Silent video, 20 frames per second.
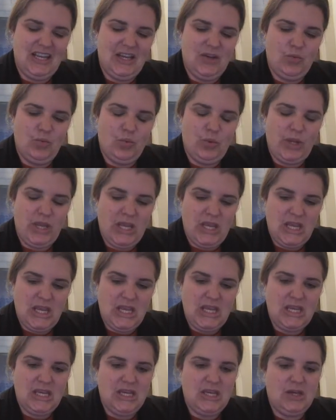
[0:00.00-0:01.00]

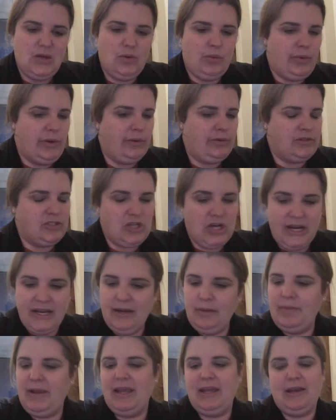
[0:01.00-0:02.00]
we were trying
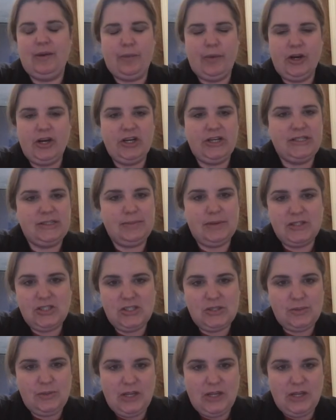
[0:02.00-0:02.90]
to make it work as much as